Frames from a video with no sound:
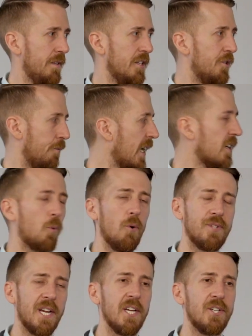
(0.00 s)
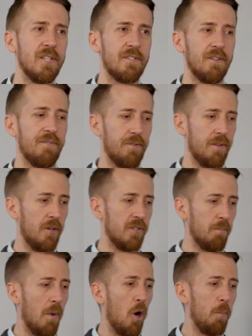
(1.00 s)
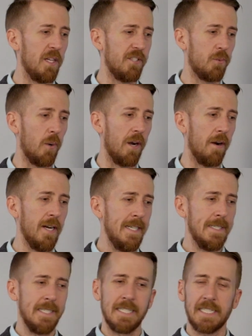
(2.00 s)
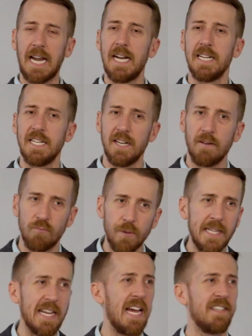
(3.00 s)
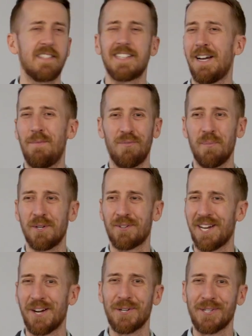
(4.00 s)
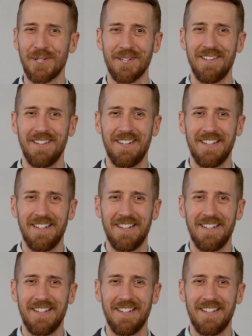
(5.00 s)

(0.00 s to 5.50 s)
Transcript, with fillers: the direct quotations are for those moments where, God, it really has to come from your character.